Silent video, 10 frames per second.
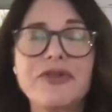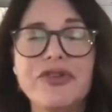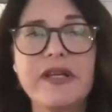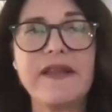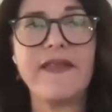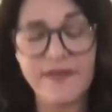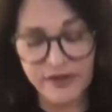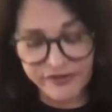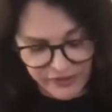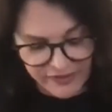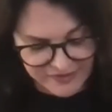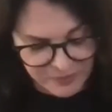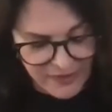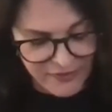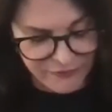actually there's, it's
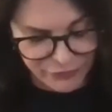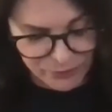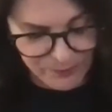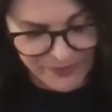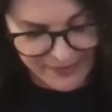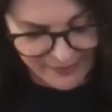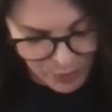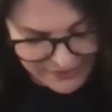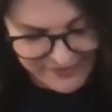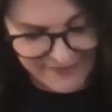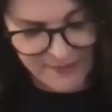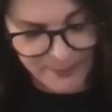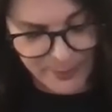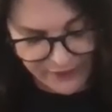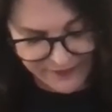one of the few ones in the
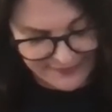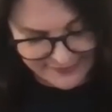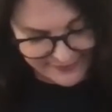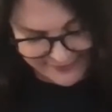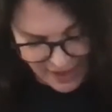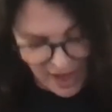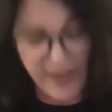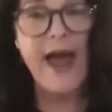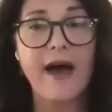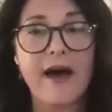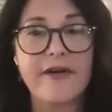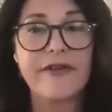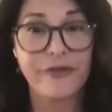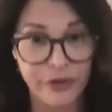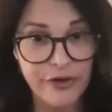book that does not have
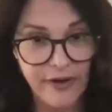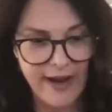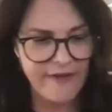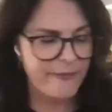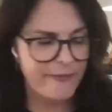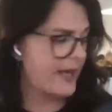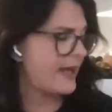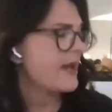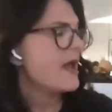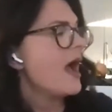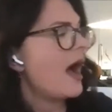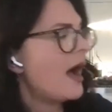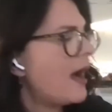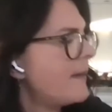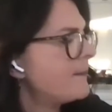a photograph, but
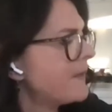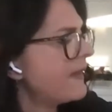um,